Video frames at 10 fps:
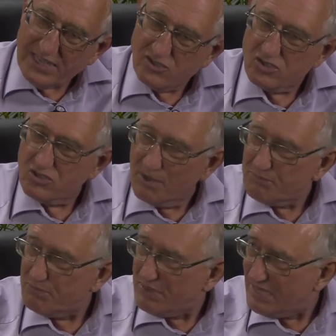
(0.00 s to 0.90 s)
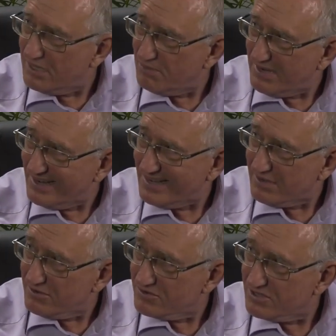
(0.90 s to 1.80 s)
It stopped being a
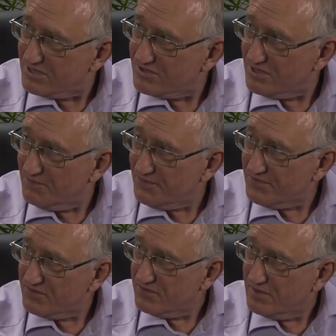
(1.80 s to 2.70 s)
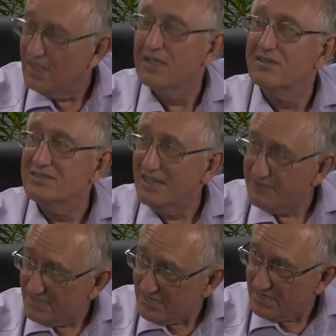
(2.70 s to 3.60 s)
political system,
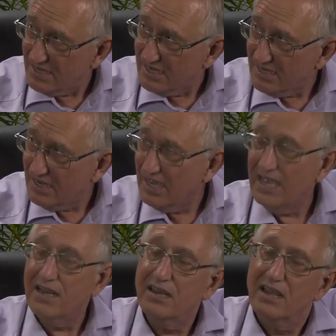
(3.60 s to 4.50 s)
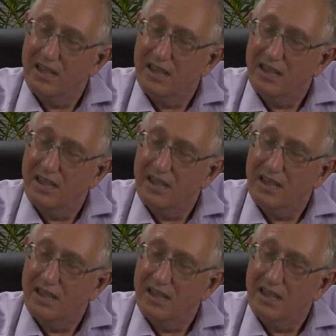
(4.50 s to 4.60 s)
1798.